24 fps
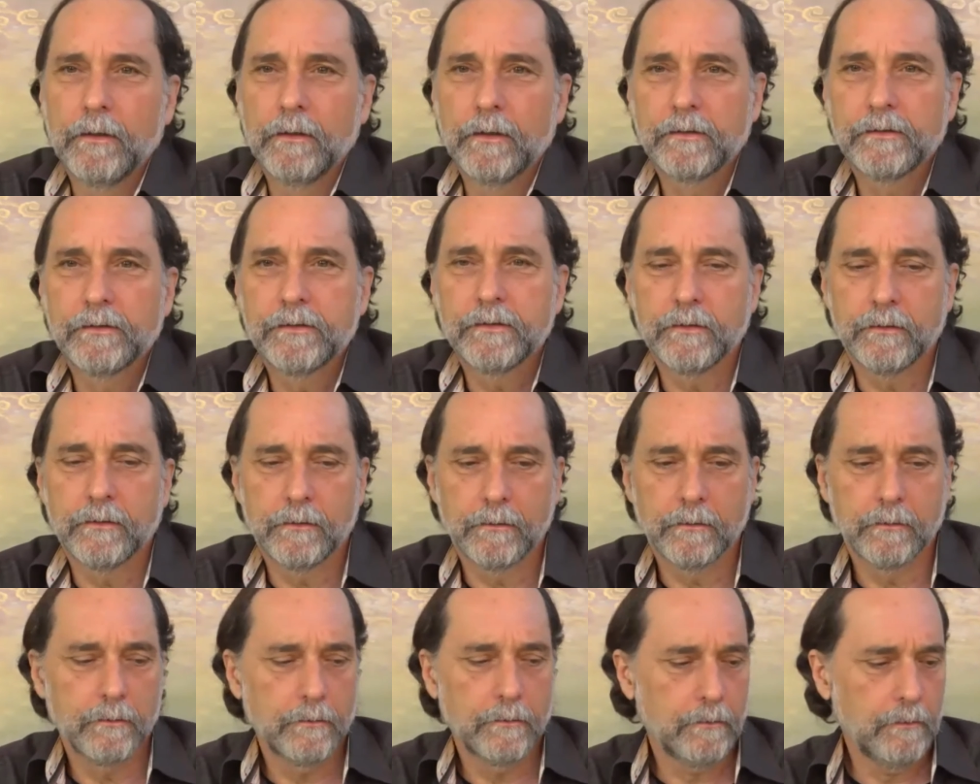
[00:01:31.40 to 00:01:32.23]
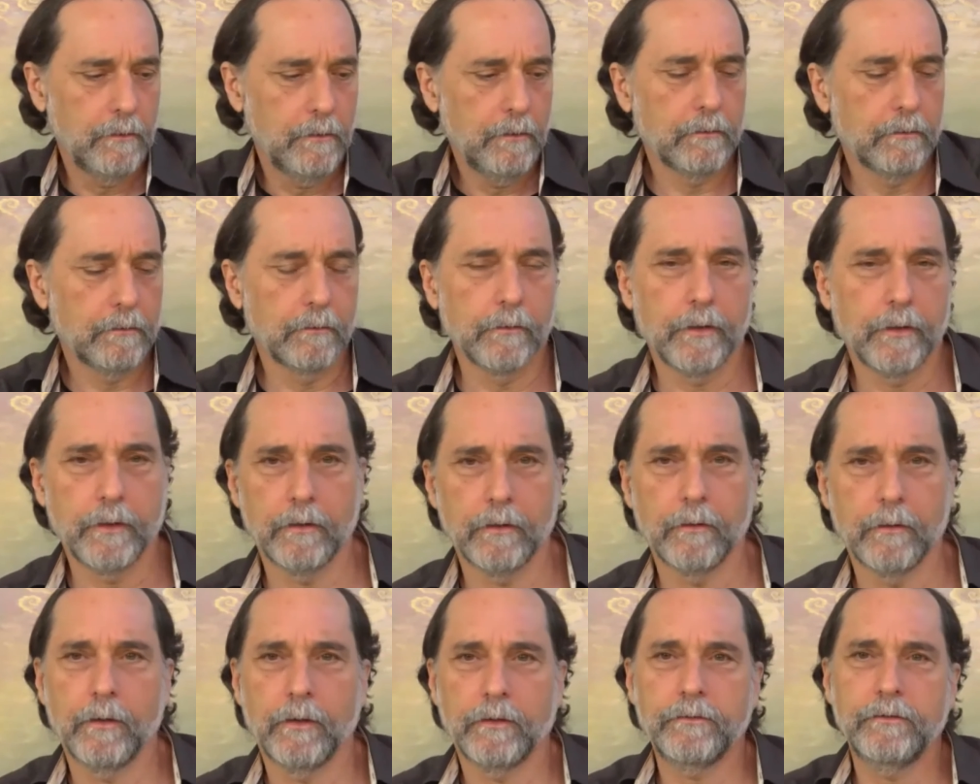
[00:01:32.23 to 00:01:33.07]
that's a great
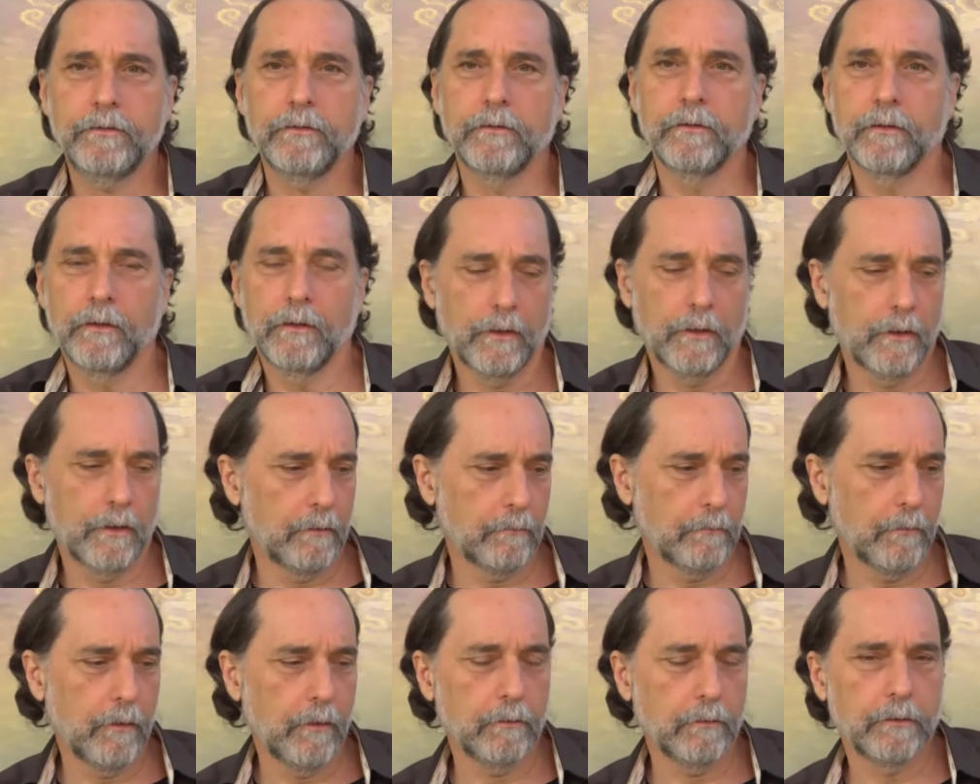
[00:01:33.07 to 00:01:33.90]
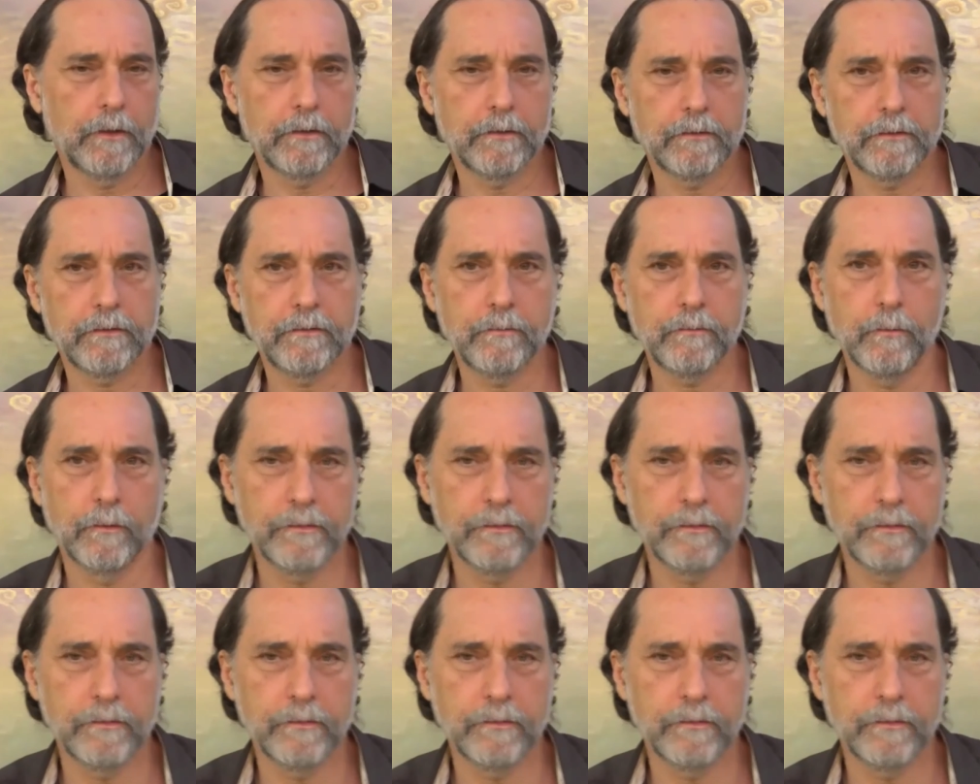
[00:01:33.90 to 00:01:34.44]
question. Hold on just one